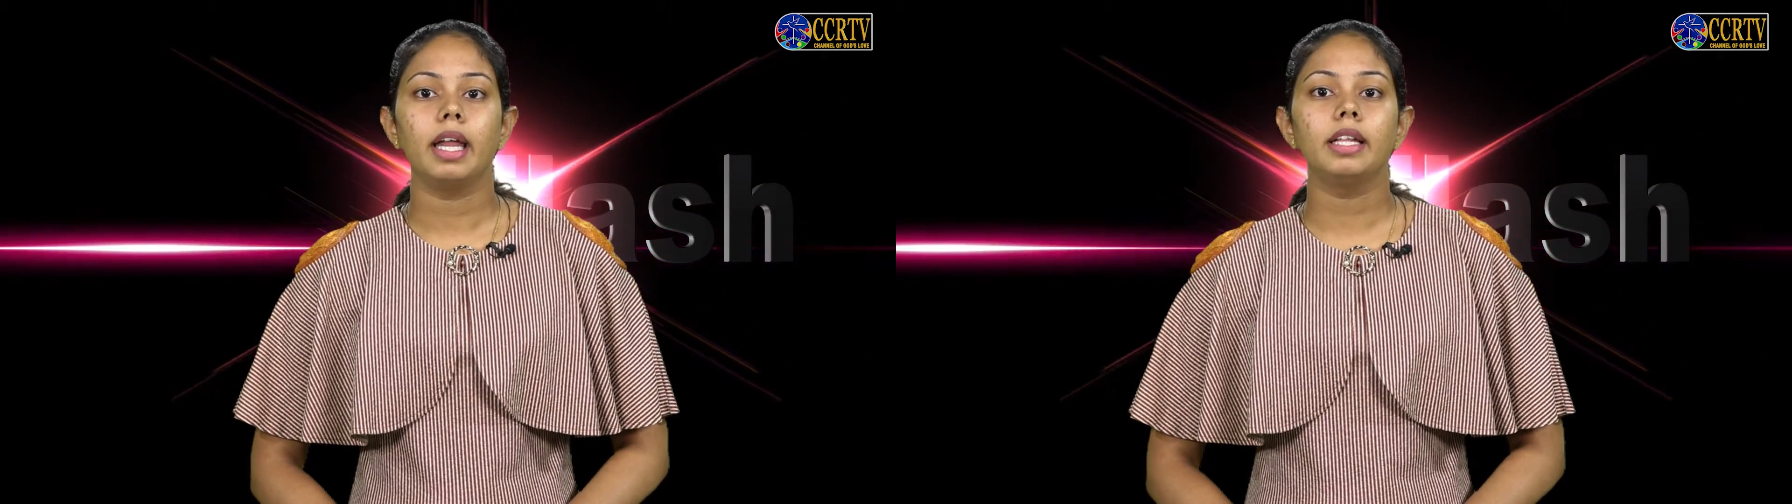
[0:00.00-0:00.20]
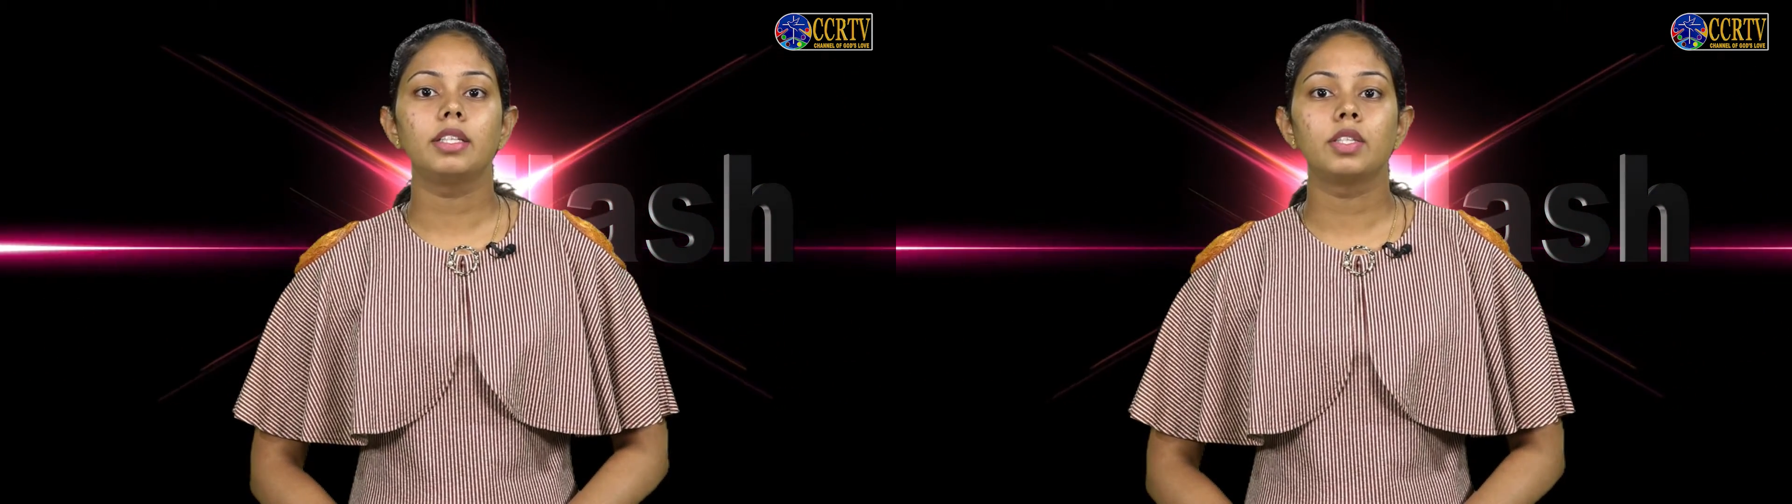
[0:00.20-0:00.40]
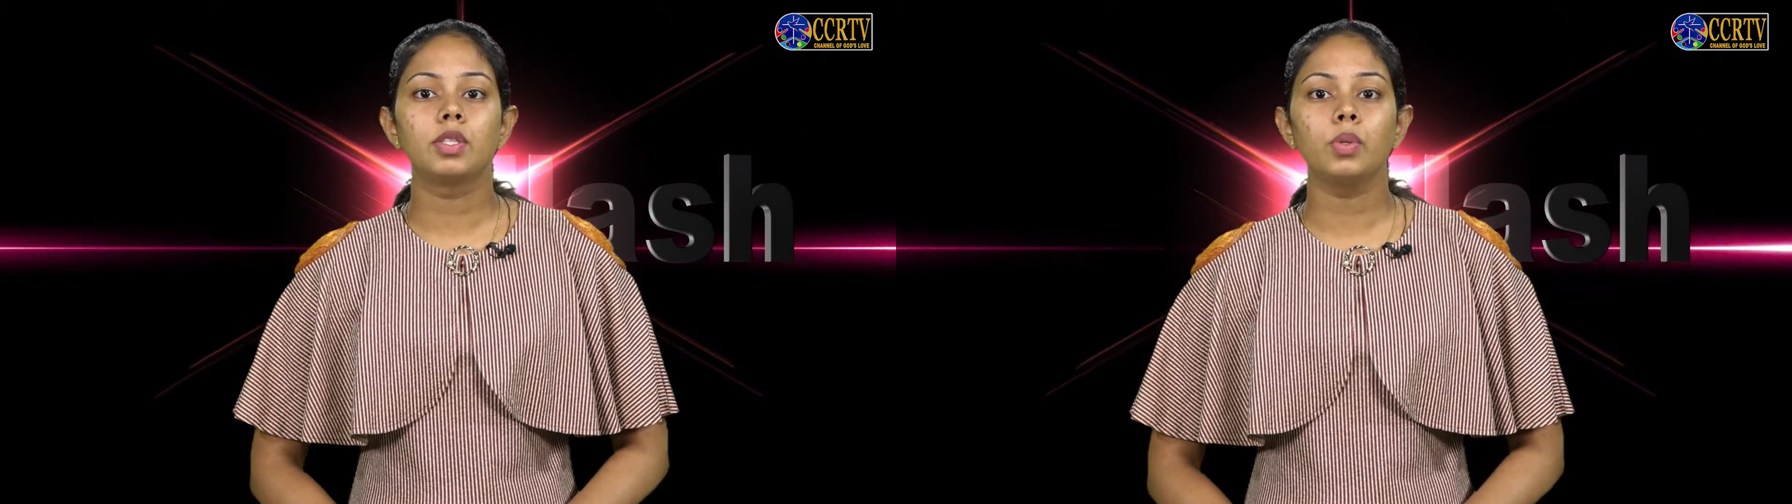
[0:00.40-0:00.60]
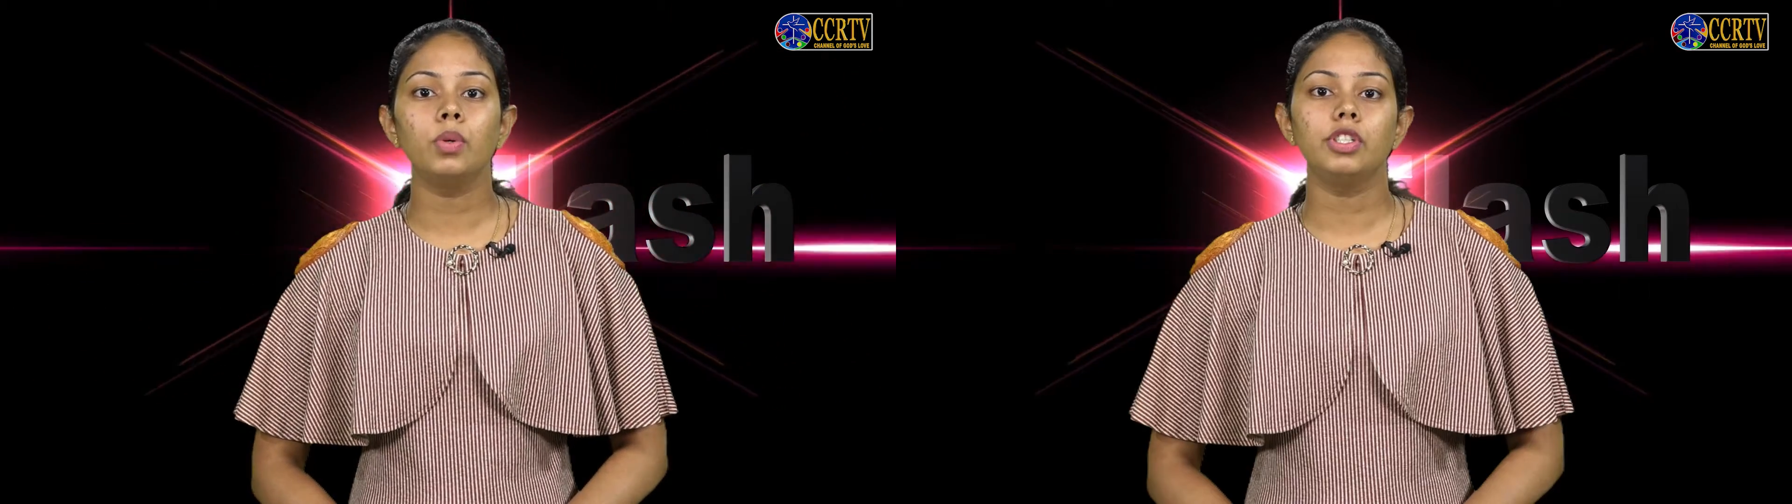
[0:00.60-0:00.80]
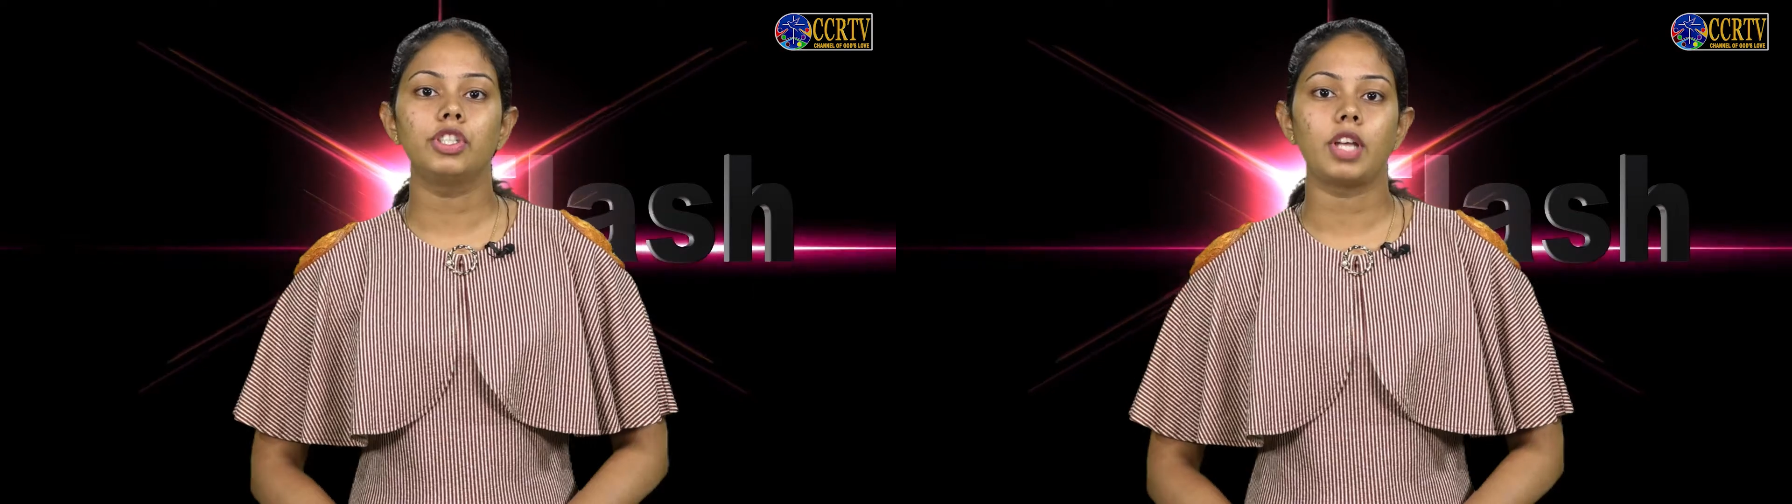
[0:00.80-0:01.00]
it
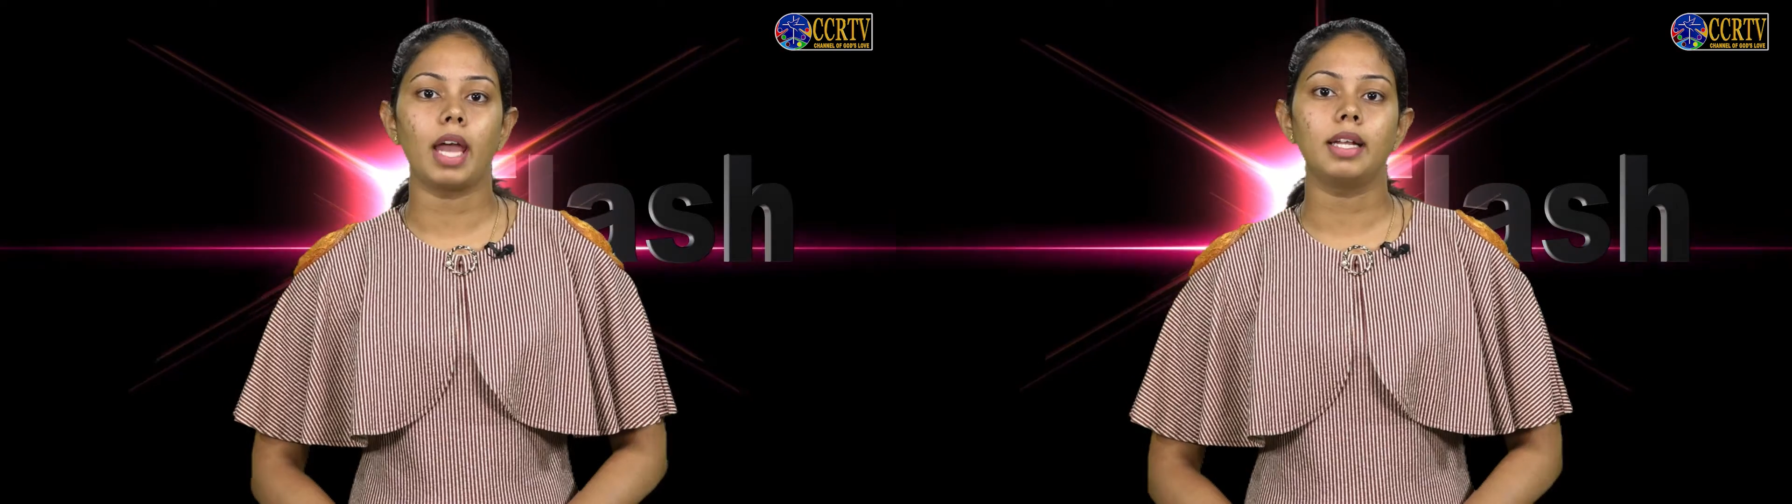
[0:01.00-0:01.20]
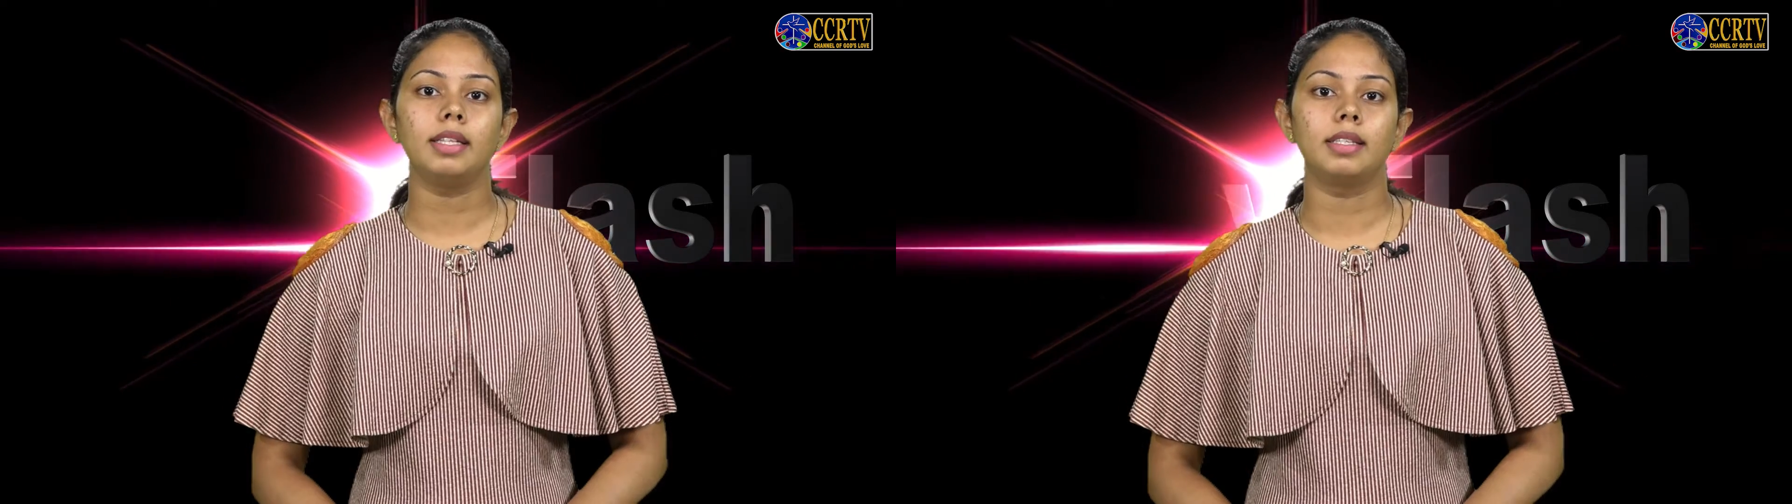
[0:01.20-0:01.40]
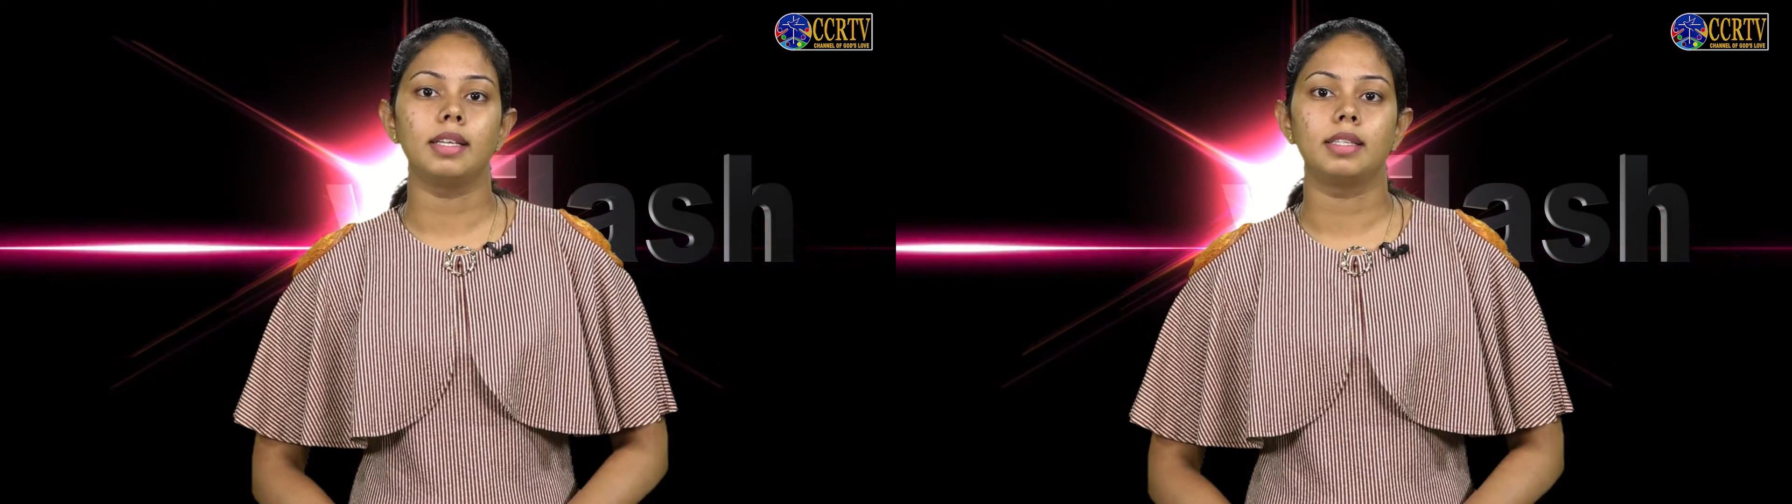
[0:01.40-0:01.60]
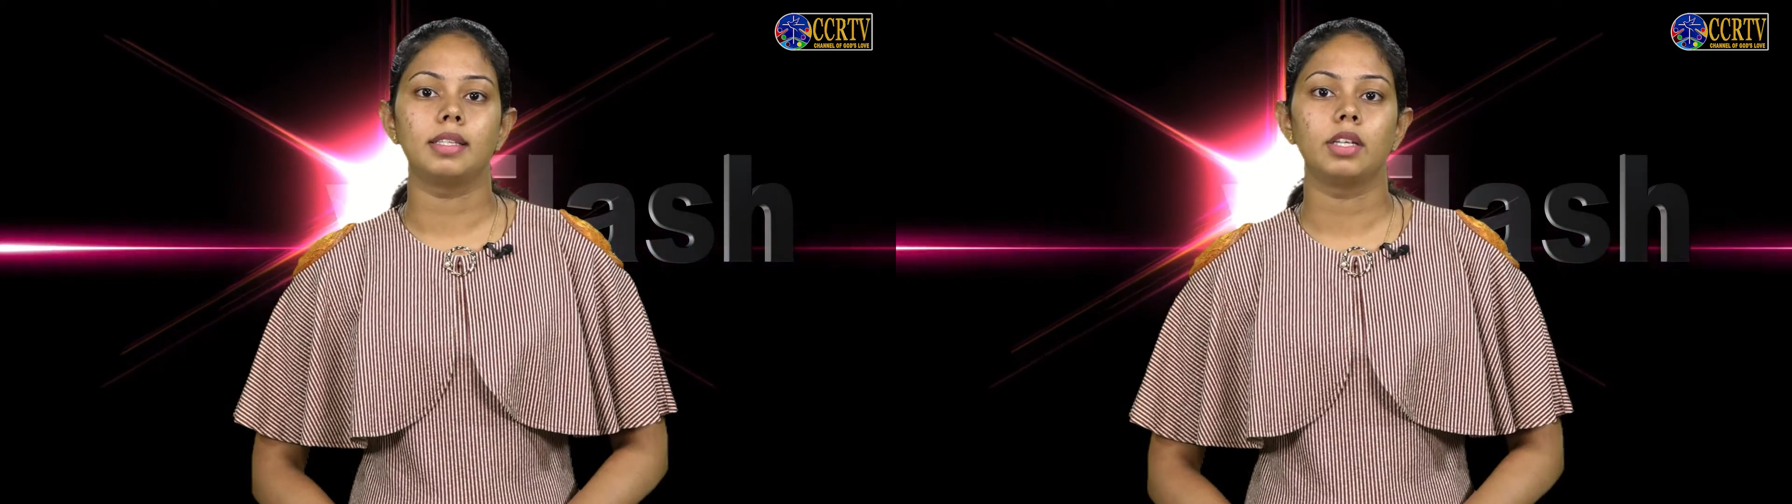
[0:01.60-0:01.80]
soon shackles us